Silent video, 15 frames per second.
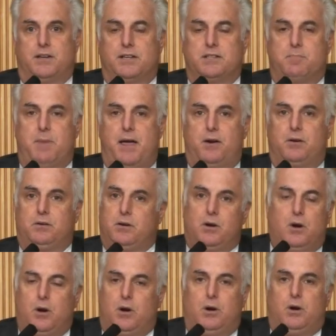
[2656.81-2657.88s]
It doesn't matter
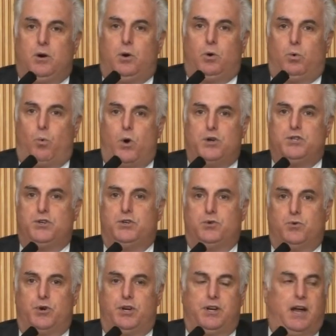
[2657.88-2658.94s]
what you're
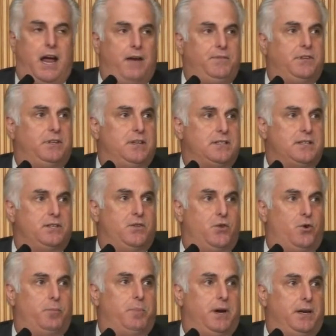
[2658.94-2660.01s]
doing, you have to listen to
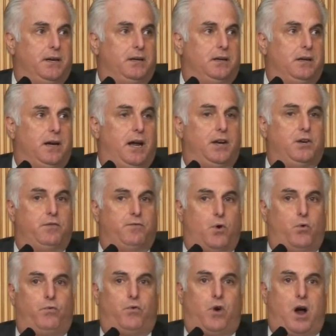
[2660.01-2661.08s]
their opinion and you
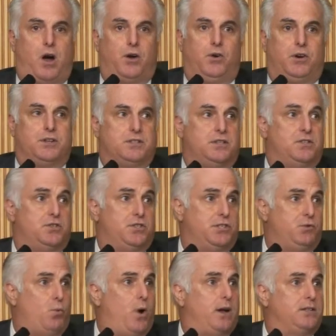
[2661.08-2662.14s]
vote for how your
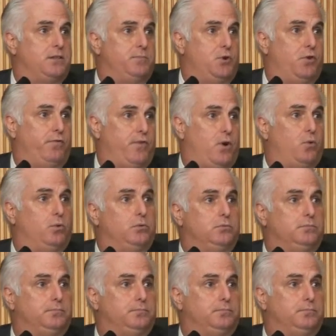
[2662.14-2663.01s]
constituency wants you to vote.